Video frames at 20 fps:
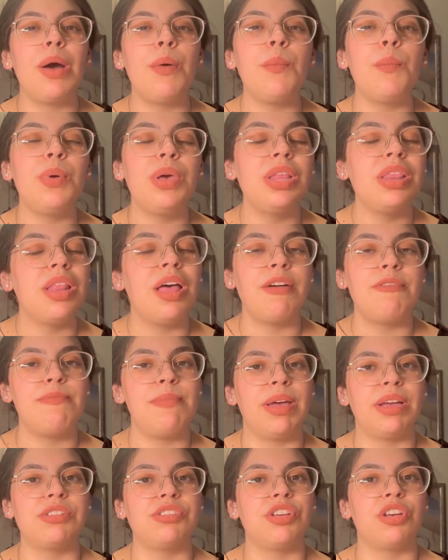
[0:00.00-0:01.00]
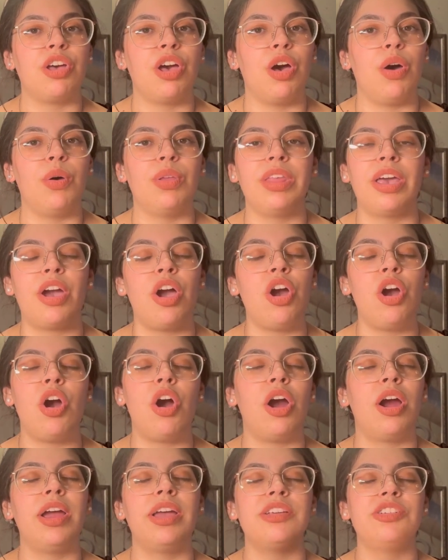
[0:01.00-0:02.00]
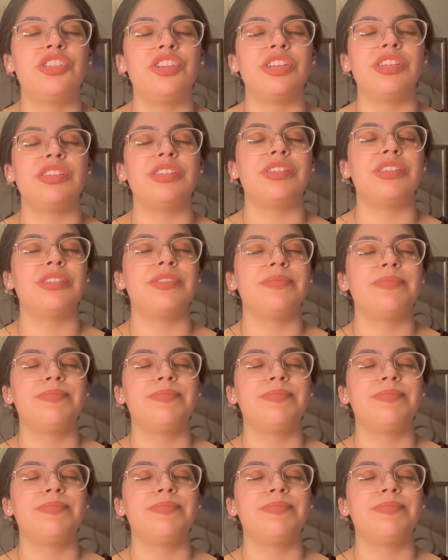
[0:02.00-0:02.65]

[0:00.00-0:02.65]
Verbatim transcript: we love Mexico. Like our heart is just,